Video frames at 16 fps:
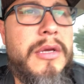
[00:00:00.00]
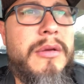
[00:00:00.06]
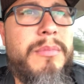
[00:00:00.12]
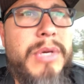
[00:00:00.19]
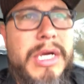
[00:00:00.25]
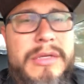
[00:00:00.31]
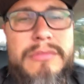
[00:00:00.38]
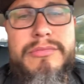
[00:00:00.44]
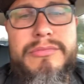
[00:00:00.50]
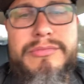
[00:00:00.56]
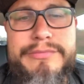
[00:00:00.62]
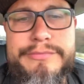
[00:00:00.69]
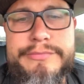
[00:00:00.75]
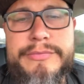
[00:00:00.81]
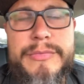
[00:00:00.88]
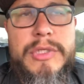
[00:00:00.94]
But,
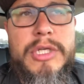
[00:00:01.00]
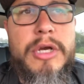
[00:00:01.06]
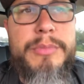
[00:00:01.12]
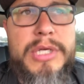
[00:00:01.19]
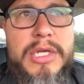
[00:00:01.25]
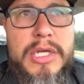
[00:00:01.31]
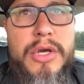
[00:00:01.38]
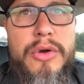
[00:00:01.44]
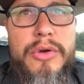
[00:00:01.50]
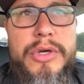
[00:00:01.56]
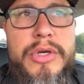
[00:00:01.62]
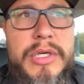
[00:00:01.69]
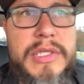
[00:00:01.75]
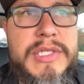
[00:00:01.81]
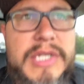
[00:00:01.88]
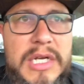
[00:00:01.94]
you know, being a
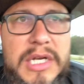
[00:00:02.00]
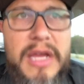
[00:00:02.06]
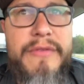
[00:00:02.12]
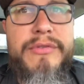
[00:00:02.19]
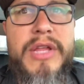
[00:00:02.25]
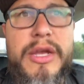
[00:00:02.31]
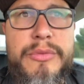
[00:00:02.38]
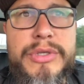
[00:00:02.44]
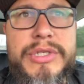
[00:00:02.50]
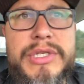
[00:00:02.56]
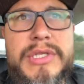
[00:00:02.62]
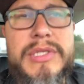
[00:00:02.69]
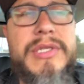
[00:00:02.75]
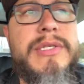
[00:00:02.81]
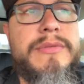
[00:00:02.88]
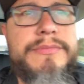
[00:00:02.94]
coder and seeing enough
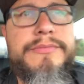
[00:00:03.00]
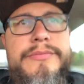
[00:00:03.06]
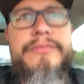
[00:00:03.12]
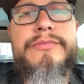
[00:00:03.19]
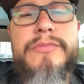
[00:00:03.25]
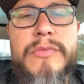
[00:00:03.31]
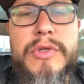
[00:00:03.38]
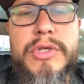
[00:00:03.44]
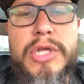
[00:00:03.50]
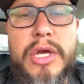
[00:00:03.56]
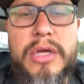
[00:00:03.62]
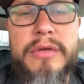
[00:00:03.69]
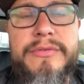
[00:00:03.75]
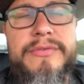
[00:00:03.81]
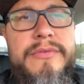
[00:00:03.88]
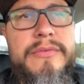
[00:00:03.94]
languages, you
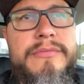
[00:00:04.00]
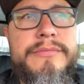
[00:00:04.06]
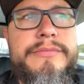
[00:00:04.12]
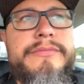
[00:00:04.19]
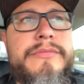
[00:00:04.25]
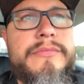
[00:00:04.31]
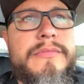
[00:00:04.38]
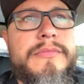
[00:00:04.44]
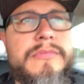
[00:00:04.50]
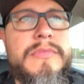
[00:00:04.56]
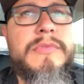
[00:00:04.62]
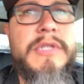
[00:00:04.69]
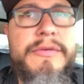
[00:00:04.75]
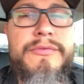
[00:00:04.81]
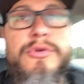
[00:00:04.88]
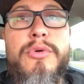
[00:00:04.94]
know,
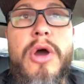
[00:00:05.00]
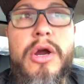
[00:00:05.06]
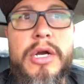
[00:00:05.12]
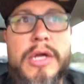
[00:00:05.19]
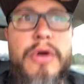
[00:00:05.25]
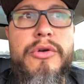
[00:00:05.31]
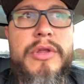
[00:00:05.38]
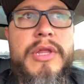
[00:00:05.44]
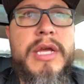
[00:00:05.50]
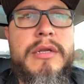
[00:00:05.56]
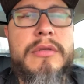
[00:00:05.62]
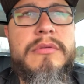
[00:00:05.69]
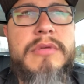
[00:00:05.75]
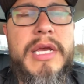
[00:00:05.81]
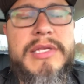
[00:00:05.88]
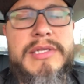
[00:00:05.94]
if you are a coder that
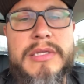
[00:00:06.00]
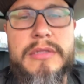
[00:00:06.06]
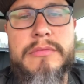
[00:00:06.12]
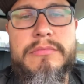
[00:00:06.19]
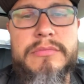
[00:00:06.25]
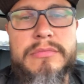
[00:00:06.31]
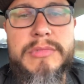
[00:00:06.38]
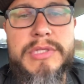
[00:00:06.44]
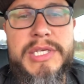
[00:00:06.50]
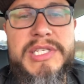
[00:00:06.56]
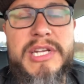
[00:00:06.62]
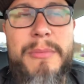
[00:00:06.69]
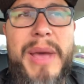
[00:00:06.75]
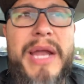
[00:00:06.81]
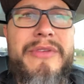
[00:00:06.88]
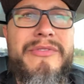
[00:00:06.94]
has a
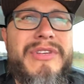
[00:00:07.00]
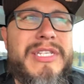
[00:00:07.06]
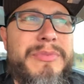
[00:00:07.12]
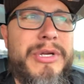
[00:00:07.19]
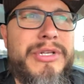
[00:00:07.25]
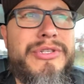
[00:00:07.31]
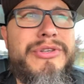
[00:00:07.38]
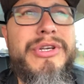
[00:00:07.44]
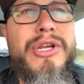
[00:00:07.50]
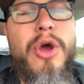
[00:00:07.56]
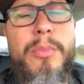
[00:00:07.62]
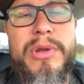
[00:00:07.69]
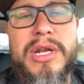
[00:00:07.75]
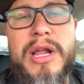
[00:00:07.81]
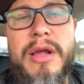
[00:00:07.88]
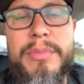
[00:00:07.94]
decent amount of experience, you can
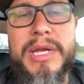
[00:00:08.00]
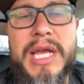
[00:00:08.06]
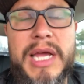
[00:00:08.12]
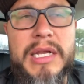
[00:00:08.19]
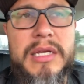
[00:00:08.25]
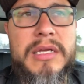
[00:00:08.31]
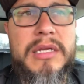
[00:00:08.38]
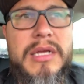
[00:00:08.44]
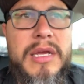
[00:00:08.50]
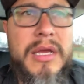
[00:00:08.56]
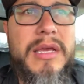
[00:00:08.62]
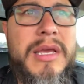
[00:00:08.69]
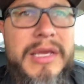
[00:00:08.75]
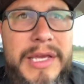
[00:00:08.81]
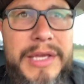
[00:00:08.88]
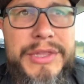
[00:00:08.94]
open it up and kind
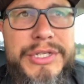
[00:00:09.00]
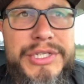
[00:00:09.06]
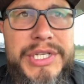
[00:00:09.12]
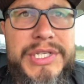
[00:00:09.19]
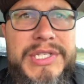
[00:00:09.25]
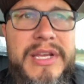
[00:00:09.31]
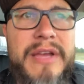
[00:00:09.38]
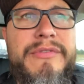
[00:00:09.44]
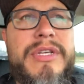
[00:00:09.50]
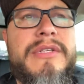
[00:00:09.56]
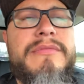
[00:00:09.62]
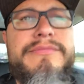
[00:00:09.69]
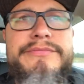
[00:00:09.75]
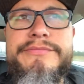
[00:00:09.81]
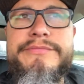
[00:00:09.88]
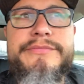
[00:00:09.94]
of get the gist of it
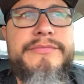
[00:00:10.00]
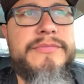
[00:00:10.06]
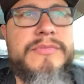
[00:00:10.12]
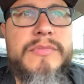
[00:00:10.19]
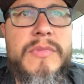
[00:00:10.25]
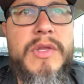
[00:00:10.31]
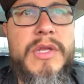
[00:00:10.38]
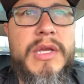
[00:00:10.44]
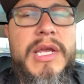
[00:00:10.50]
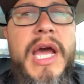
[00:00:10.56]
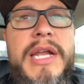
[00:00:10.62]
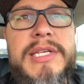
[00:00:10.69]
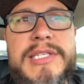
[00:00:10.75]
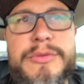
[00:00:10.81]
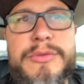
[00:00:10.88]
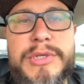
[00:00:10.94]
and
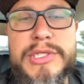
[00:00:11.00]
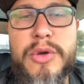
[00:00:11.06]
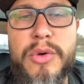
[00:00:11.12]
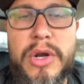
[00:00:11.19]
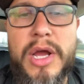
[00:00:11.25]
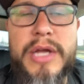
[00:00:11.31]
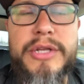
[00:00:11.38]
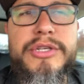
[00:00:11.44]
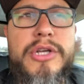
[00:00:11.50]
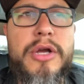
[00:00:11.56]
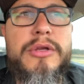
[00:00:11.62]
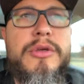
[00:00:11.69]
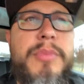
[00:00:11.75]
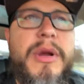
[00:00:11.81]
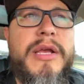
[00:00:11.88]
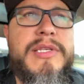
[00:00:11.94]
kind of see what's going on. You know,
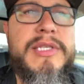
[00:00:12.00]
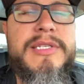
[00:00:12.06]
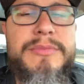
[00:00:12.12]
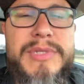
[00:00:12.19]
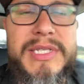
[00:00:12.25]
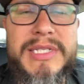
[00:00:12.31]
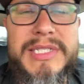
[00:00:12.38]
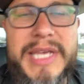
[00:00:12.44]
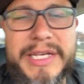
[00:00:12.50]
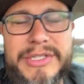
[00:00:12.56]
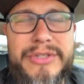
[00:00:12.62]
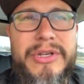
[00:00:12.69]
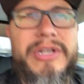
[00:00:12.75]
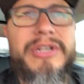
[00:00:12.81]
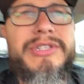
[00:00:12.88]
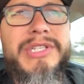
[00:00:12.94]
you'll probably see some syntax you
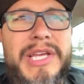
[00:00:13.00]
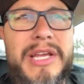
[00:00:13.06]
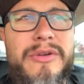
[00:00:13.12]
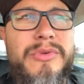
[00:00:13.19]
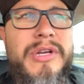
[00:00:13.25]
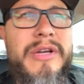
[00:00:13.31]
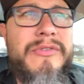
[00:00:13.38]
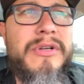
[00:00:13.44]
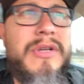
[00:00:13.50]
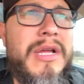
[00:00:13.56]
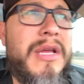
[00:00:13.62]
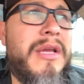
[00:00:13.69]
don't understand or whatever.